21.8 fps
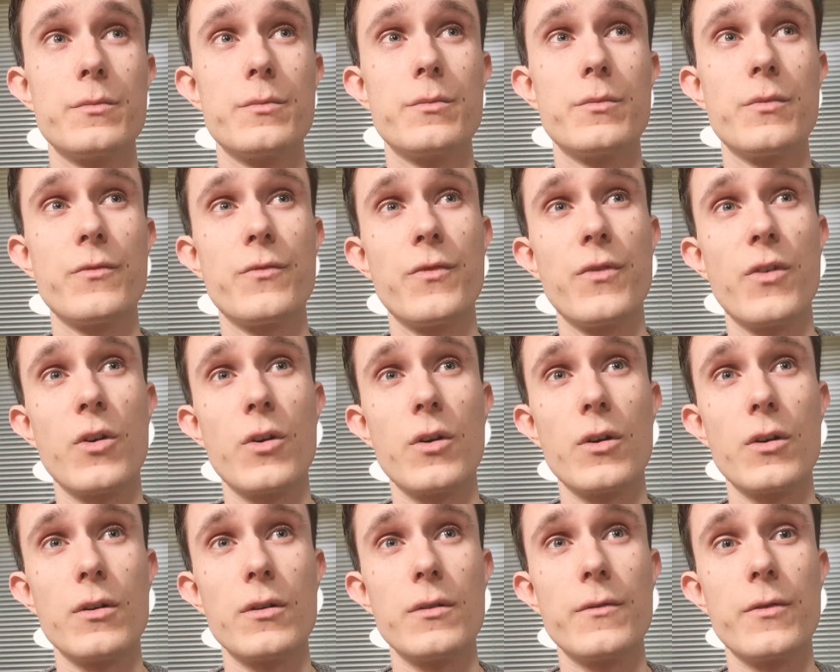
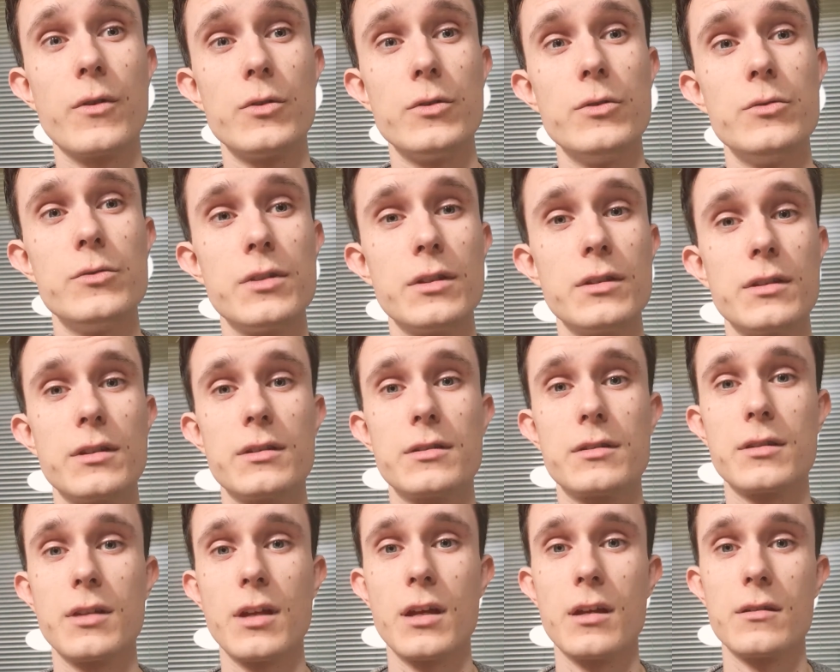for using
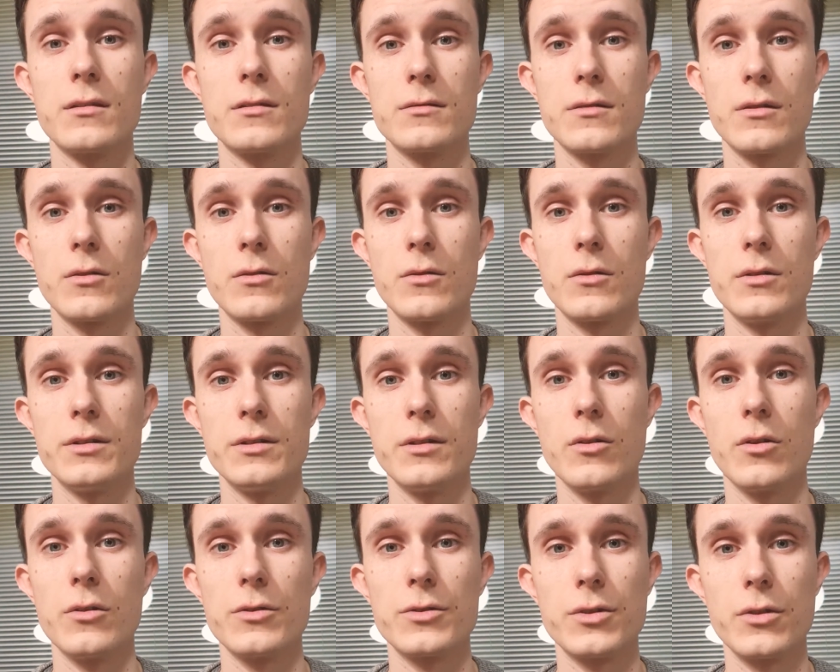this
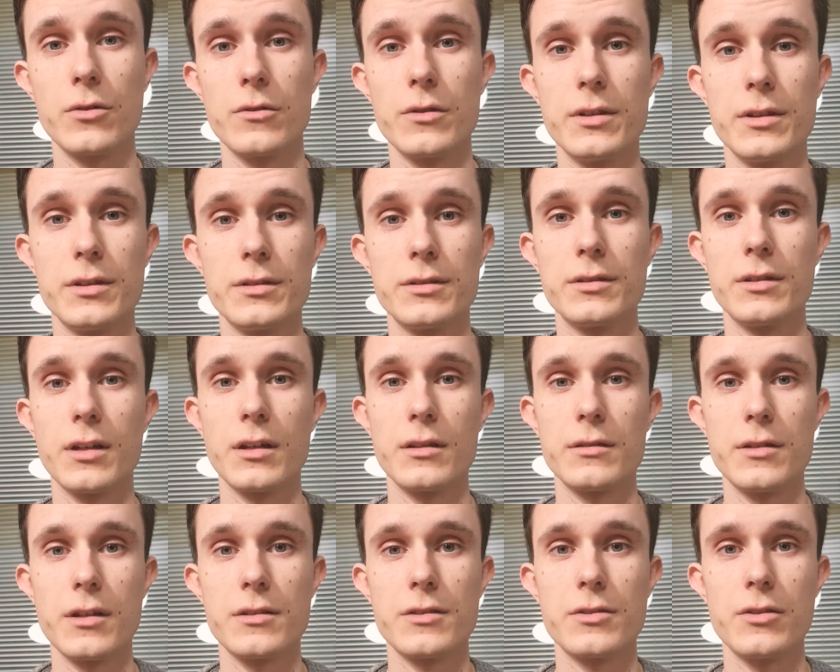also is
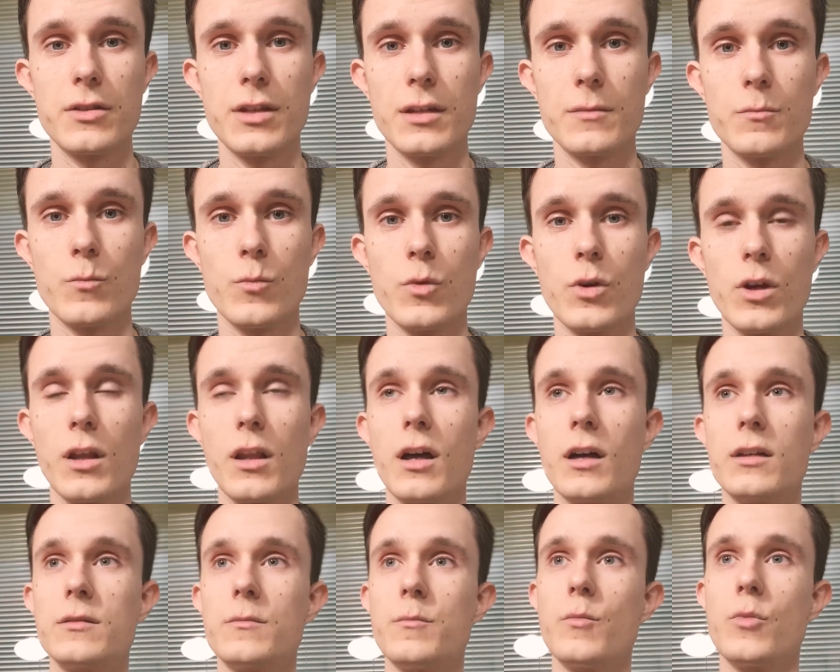that you get a
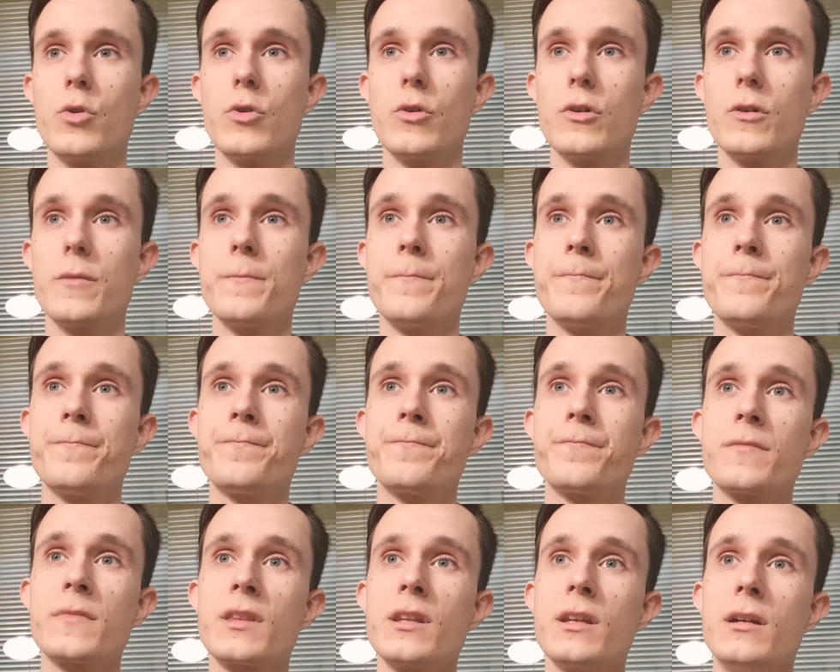lot more
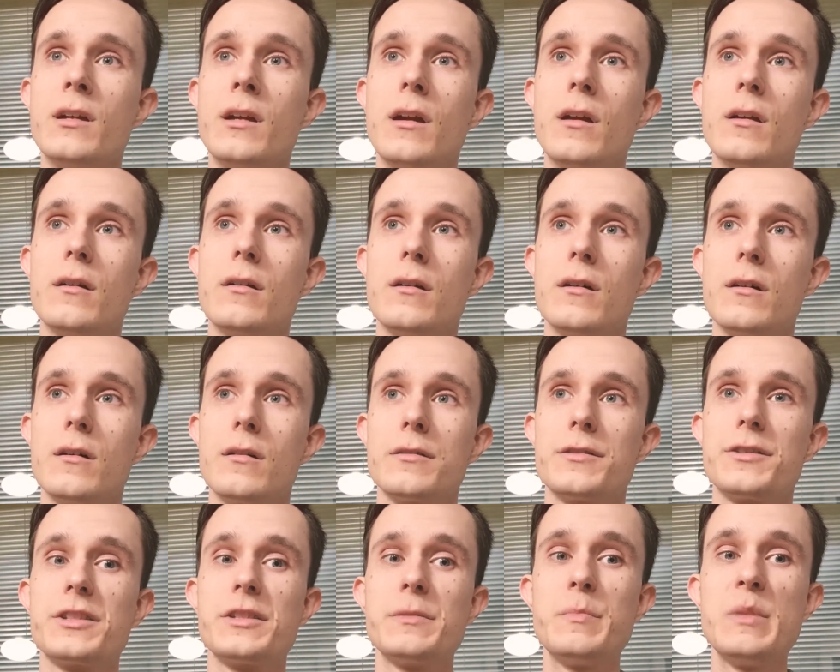
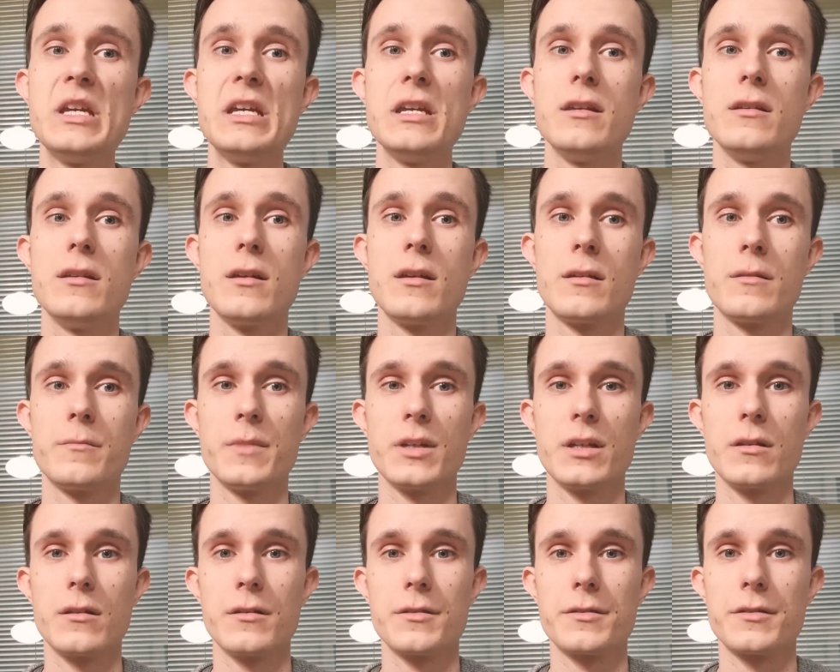speed,
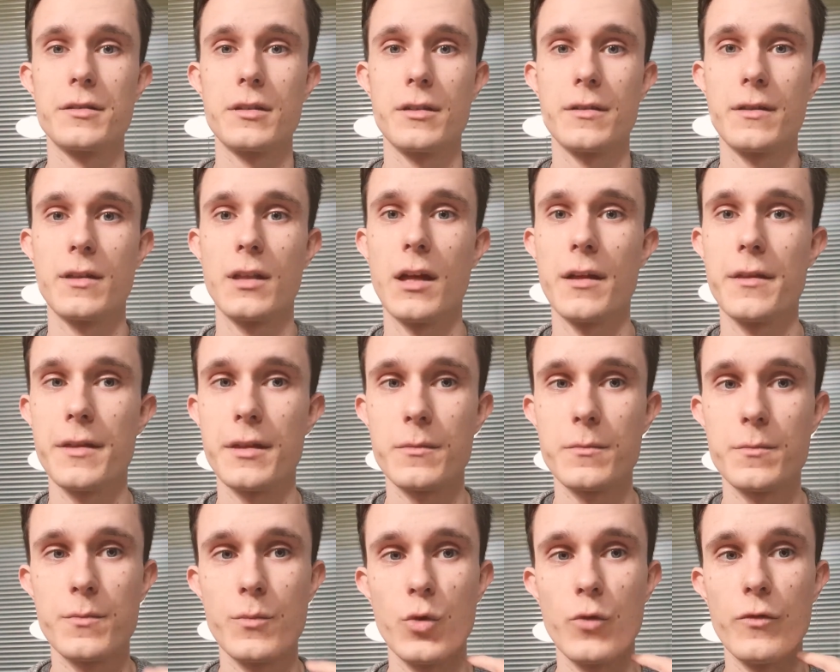because I
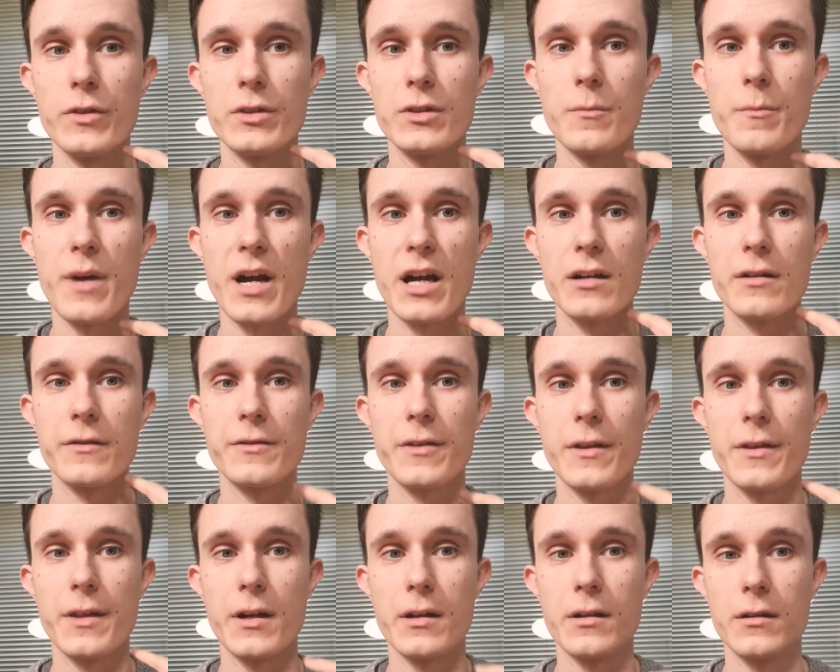think moving the back of
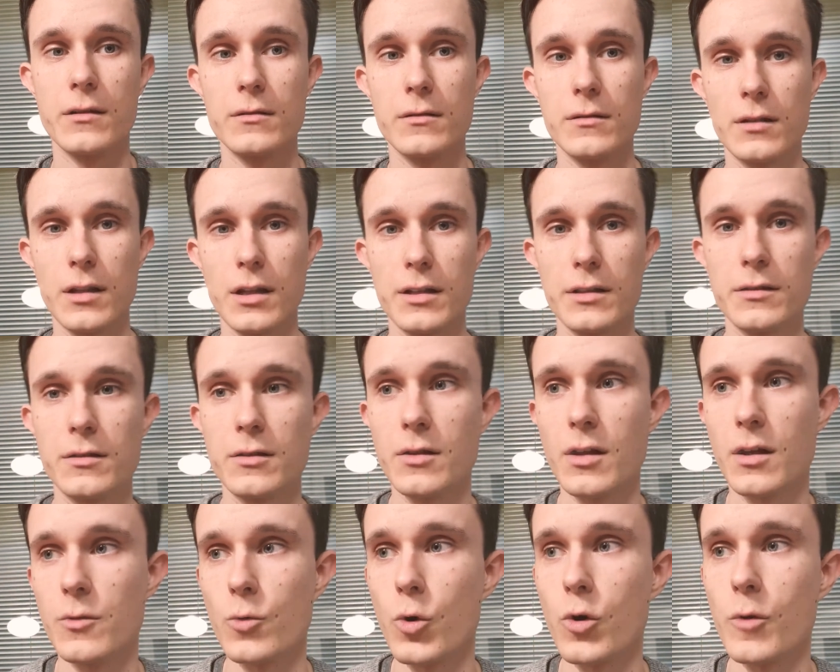the tongue like
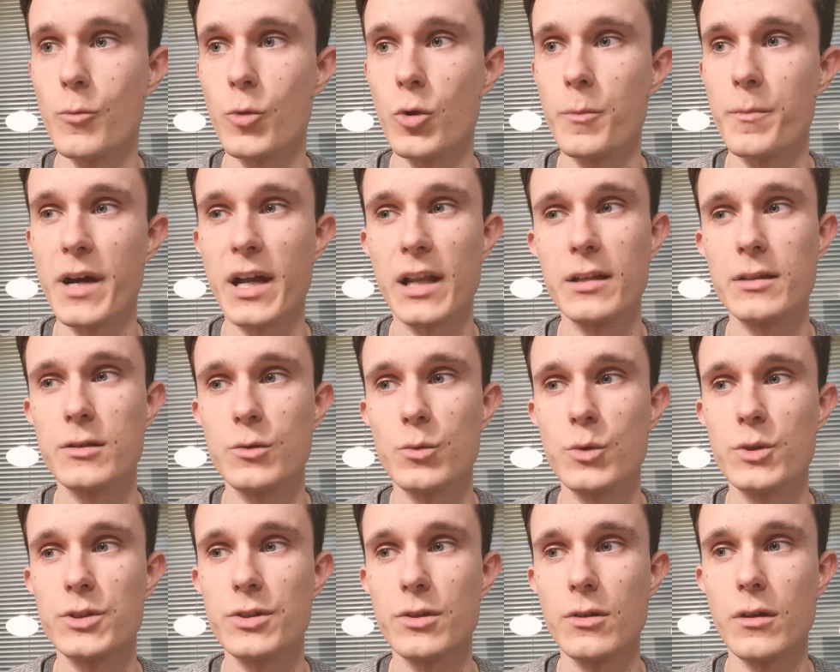the normal palate
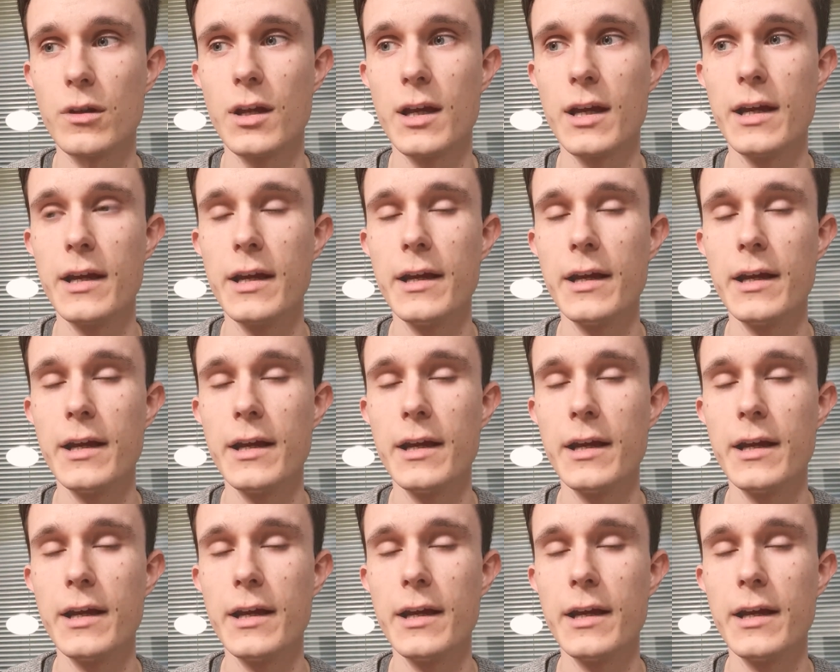whistle